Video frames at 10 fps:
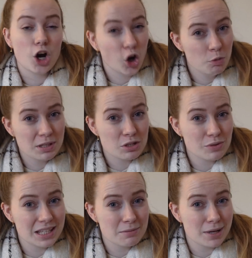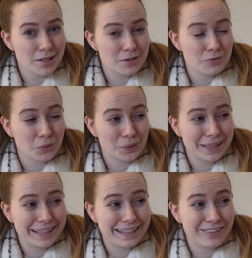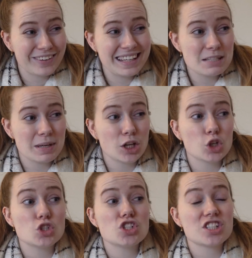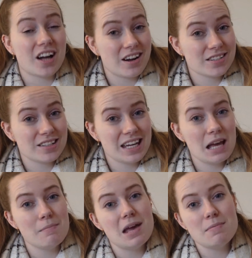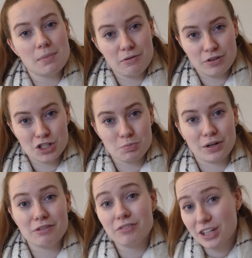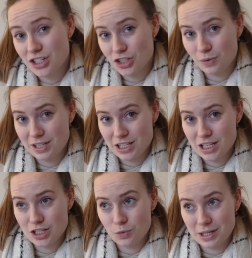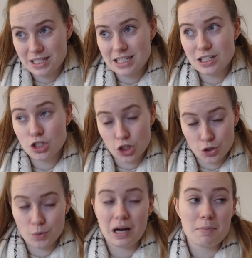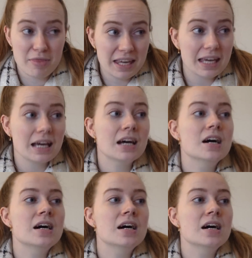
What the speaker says: Hoping to read The Mask Falling, or at least make a good start in it. It may be my first book I finish in 2022, I'm thinking.